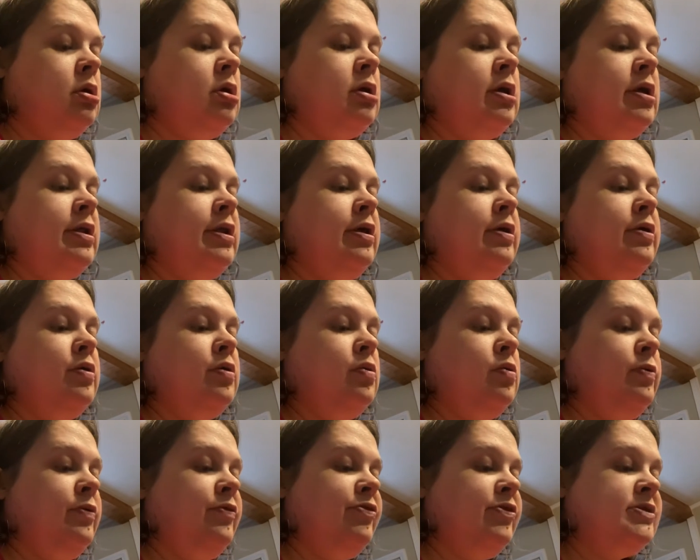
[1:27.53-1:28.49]
I know
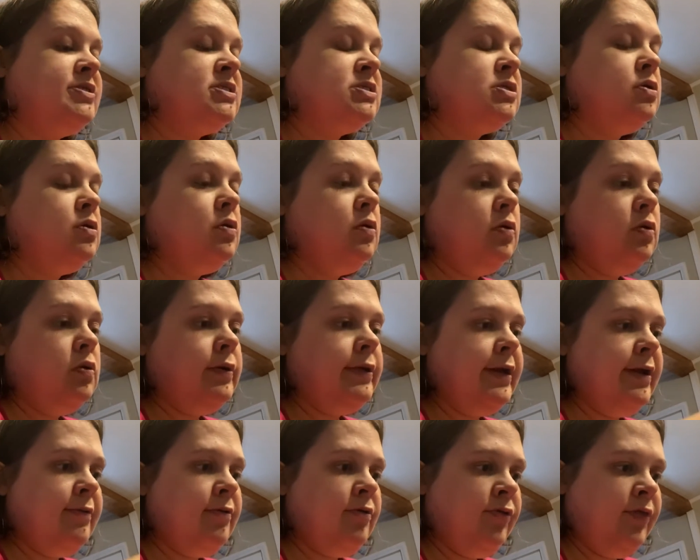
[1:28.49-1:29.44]
with the school and
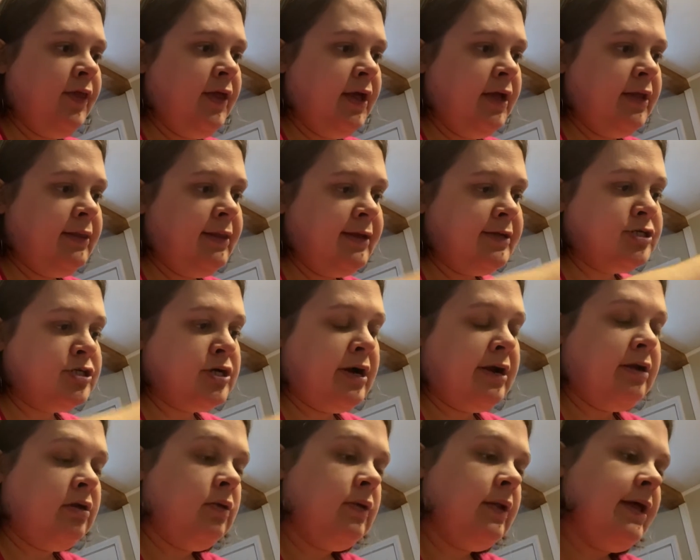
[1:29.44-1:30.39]
everything, they try
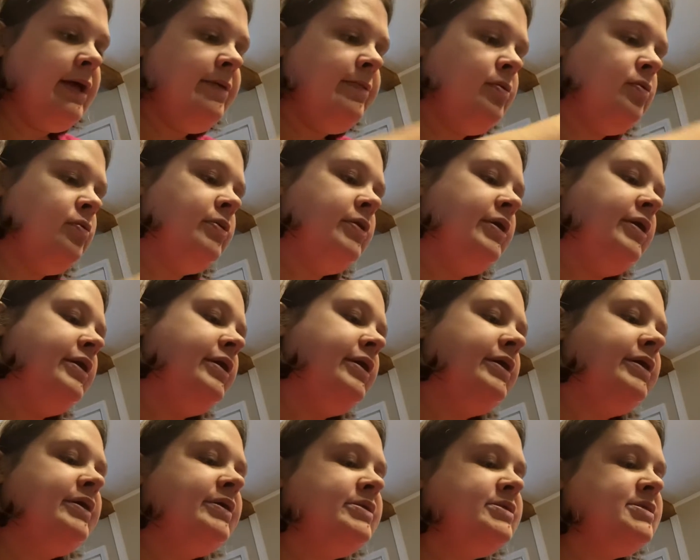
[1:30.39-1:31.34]
to label
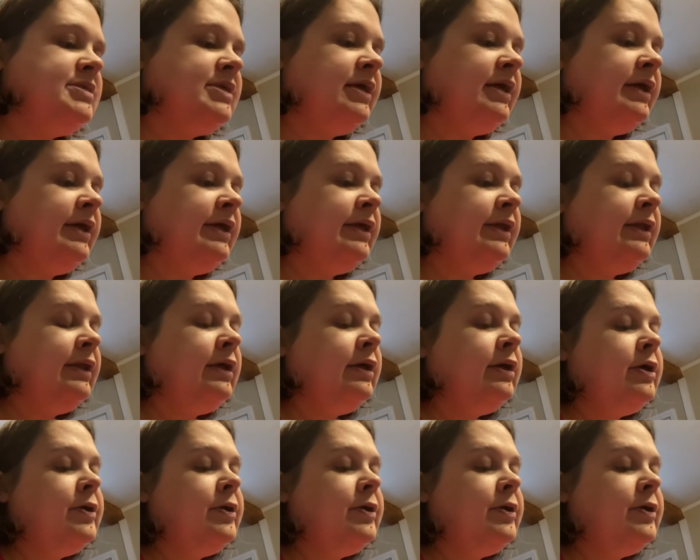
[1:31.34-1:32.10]
kids, and